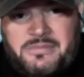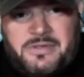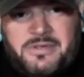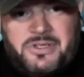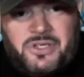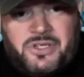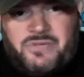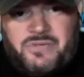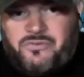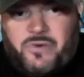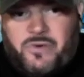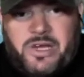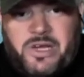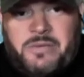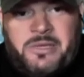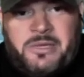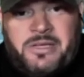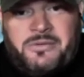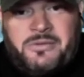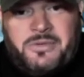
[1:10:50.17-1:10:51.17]
to just
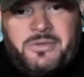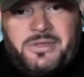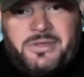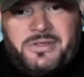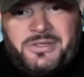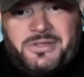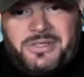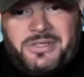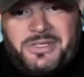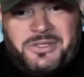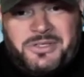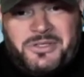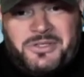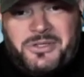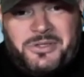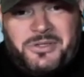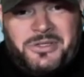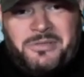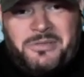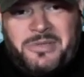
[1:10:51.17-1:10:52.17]
frame it with his
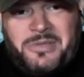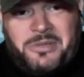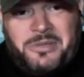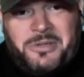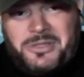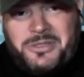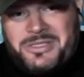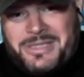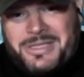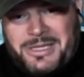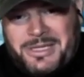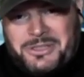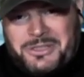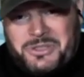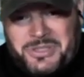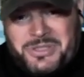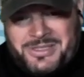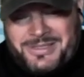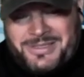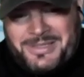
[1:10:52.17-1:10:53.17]
signature in the memo
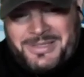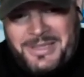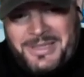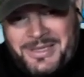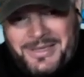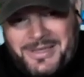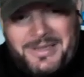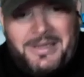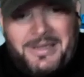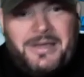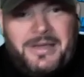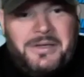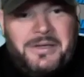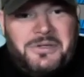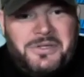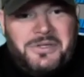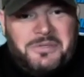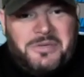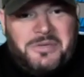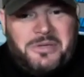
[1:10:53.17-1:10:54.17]
section and
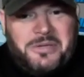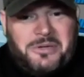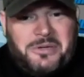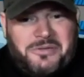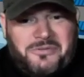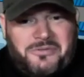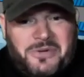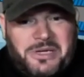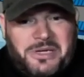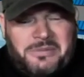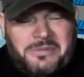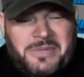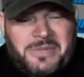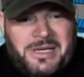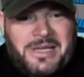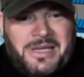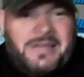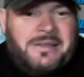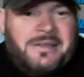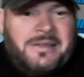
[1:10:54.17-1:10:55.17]
just be able to frame
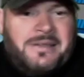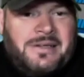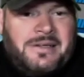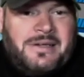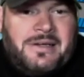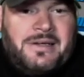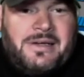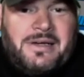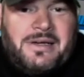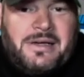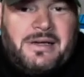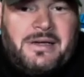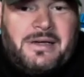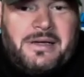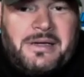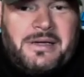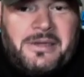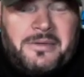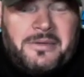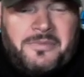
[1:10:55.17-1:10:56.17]
that.
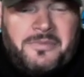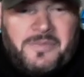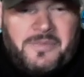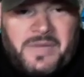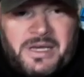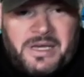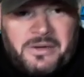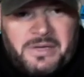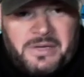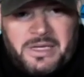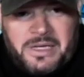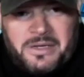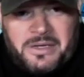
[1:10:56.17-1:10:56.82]
I don't get